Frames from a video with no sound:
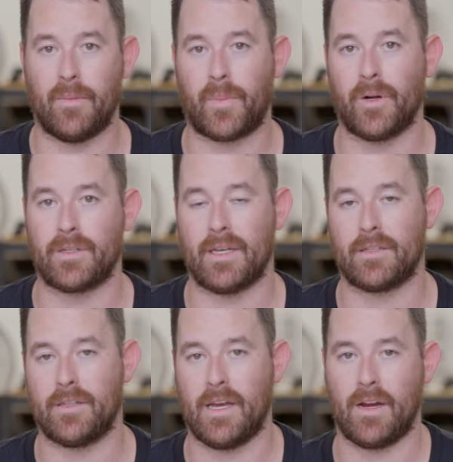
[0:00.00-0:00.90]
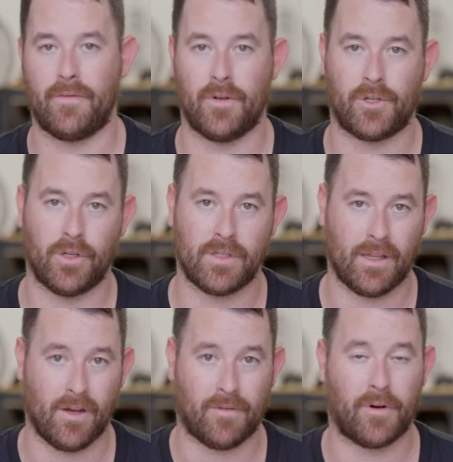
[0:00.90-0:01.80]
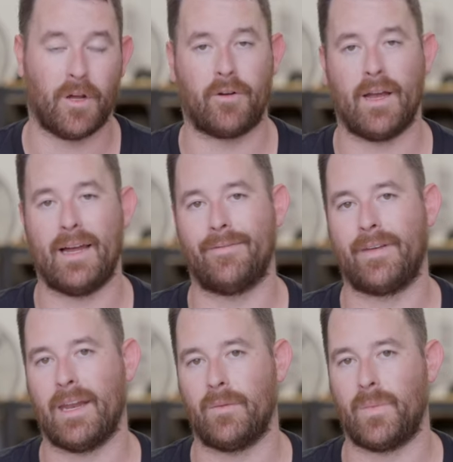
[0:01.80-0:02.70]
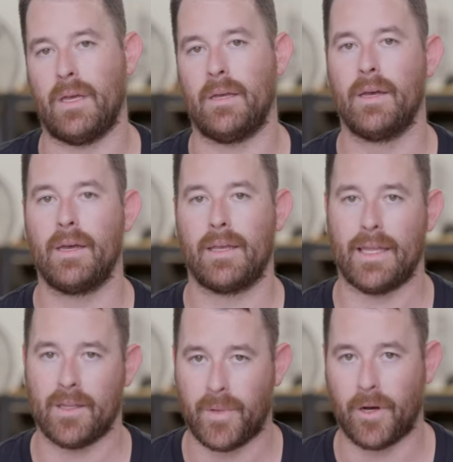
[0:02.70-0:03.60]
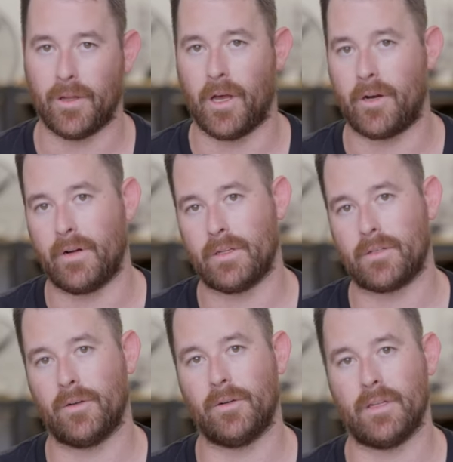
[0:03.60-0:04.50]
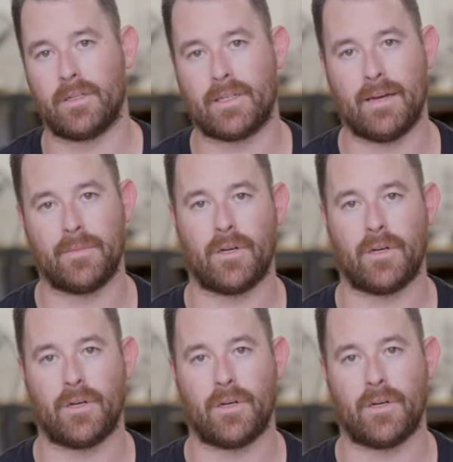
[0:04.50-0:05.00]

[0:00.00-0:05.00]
the process there if you're choosing the off-road creative canopy. Get the boat loader installed at the same